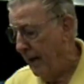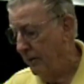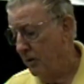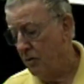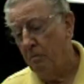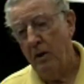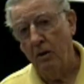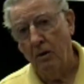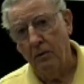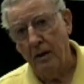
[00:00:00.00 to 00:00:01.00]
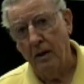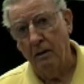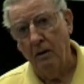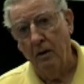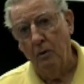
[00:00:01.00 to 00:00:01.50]
and this mirror
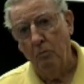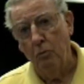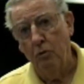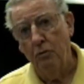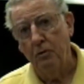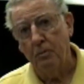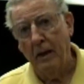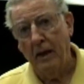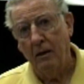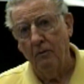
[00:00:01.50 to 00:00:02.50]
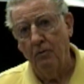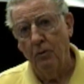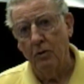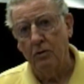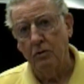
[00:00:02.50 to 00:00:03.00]
then moves back and
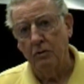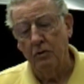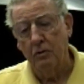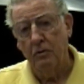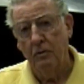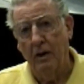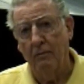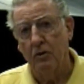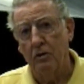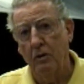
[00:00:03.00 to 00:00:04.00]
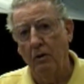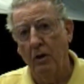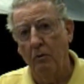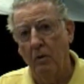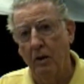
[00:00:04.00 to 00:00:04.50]
forth so ever
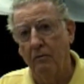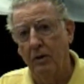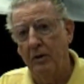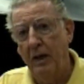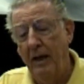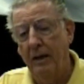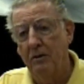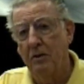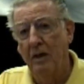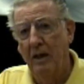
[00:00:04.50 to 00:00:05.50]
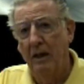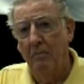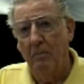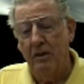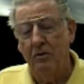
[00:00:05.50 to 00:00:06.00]
slowly, whatever it takes,
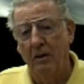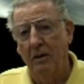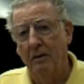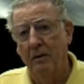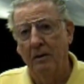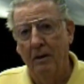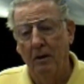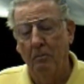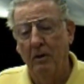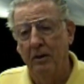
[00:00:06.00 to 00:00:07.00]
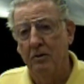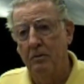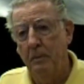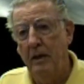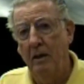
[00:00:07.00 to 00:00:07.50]
based on the airplane
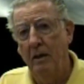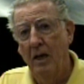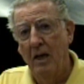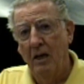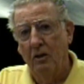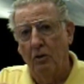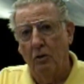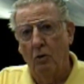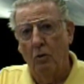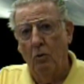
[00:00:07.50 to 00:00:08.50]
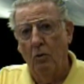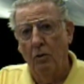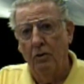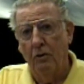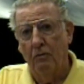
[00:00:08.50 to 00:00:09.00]
speed, to
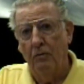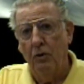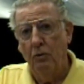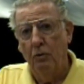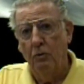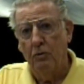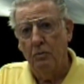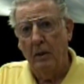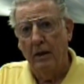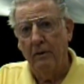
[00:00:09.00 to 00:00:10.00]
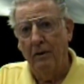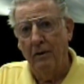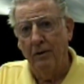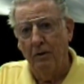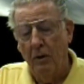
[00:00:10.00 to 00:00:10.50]
hold your view spot
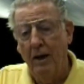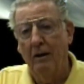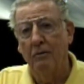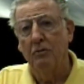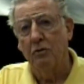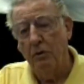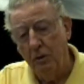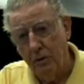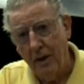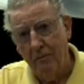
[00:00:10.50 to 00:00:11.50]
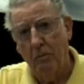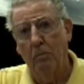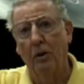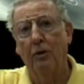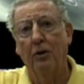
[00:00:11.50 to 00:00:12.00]
on the ground so you don't have a
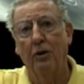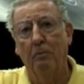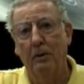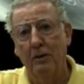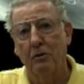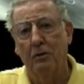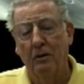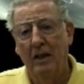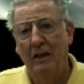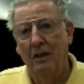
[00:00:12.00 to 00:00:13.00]
blurred picture.